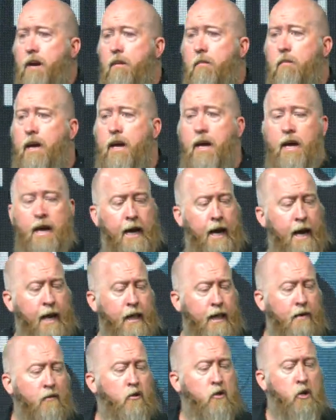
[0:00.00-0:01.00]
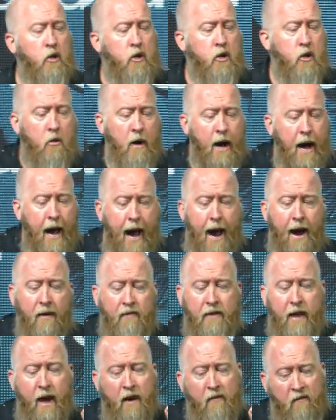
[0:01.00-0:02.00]
him. He li- Do you
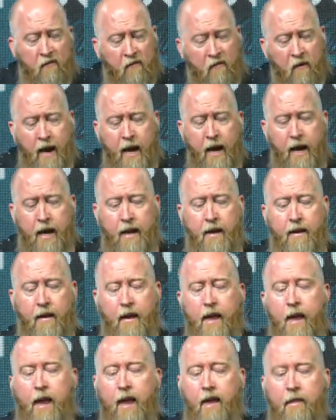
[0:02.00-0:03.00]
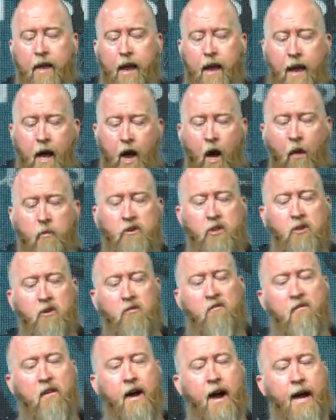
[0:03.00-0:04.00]
have that friend that
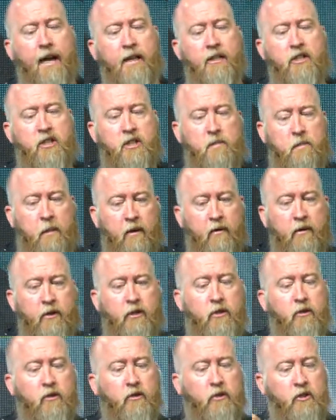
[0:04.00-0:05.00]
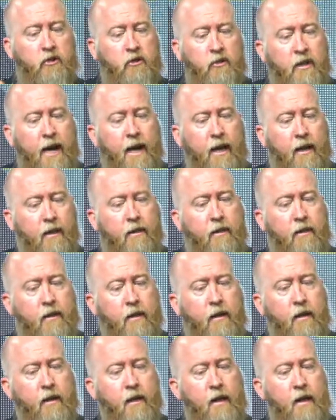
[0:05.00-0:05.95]
helps you find spiritual strength?